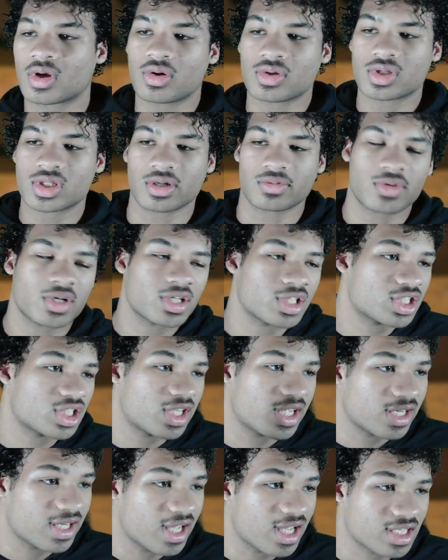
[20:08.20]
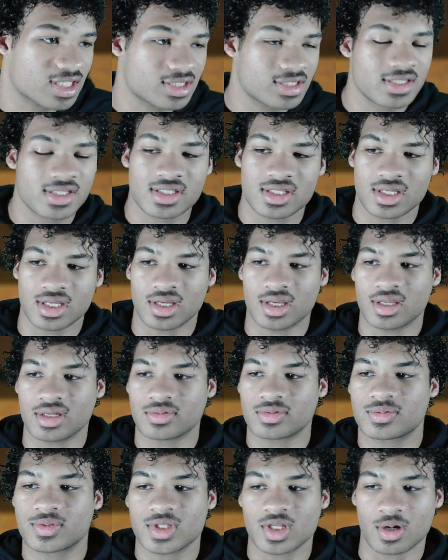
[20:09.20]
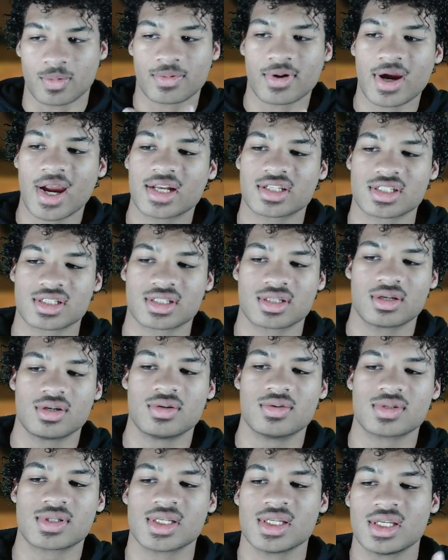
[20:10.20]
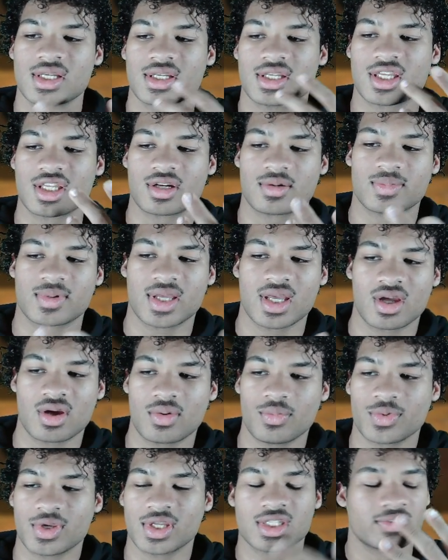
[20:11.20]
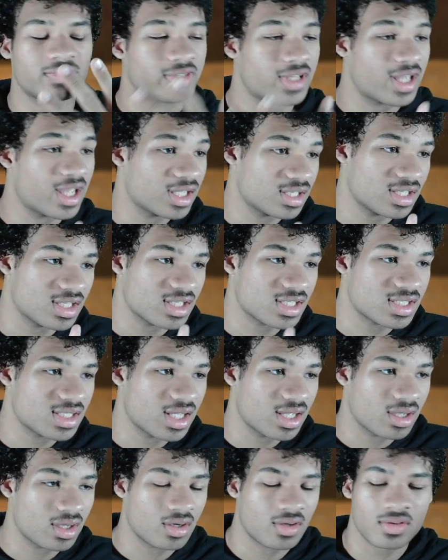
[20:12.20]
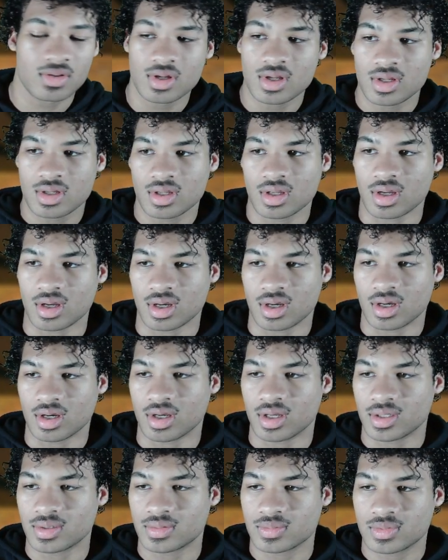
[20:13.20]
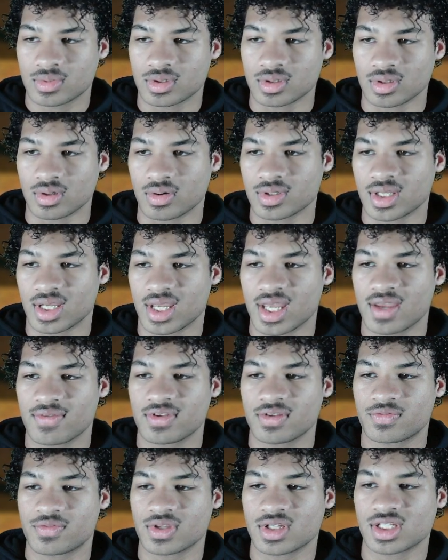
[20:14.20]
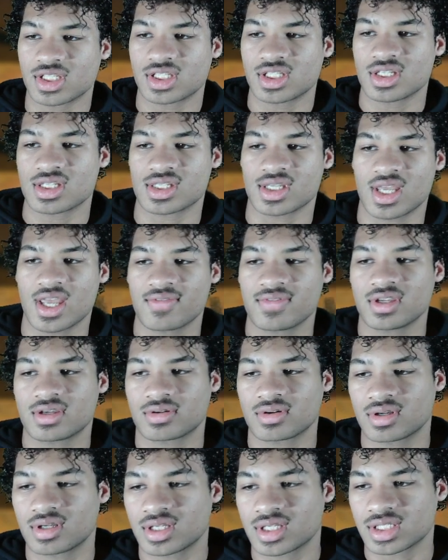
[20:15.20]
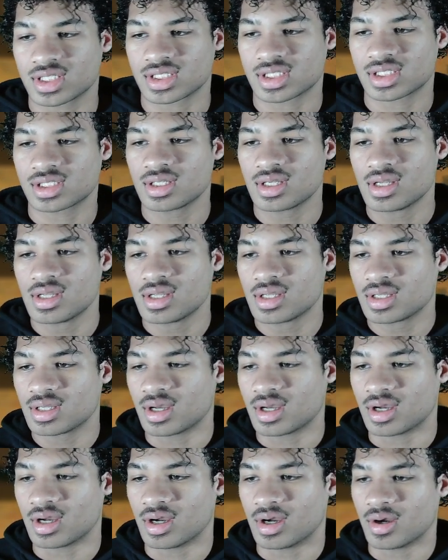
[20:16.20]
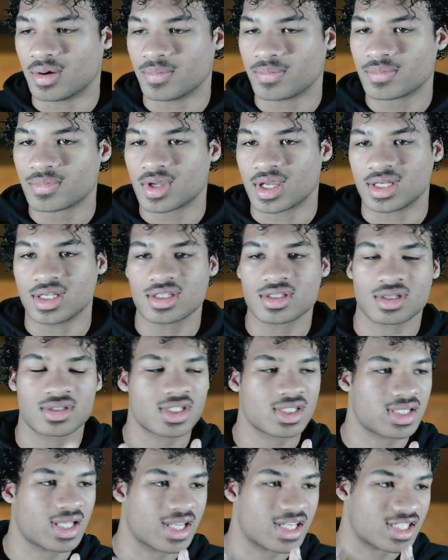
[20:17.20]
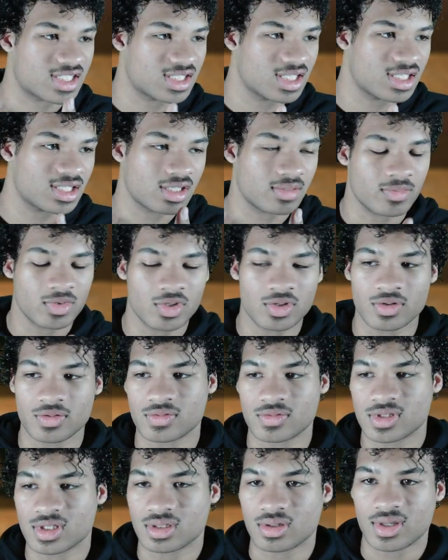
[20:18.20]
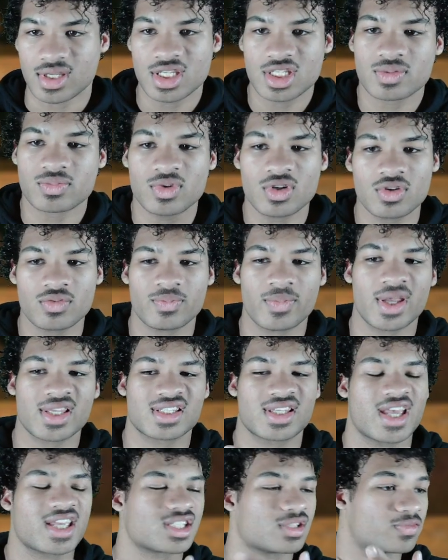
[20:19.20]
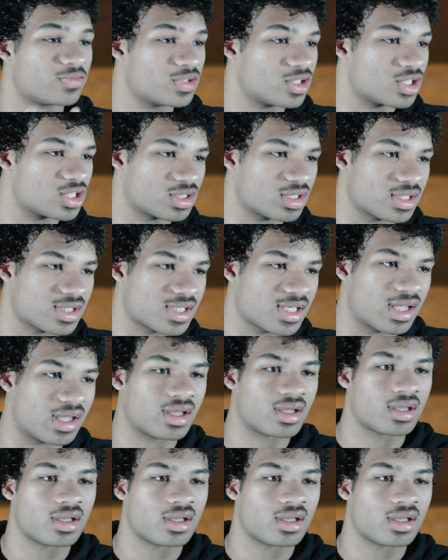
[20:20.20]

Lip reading: your rush chain actions and you know practice those. Get them down. Get the flying kicks down. You know your heavy finishes and heavy crush. And these are just like extended moves. You know, each move basically has a finisher attack.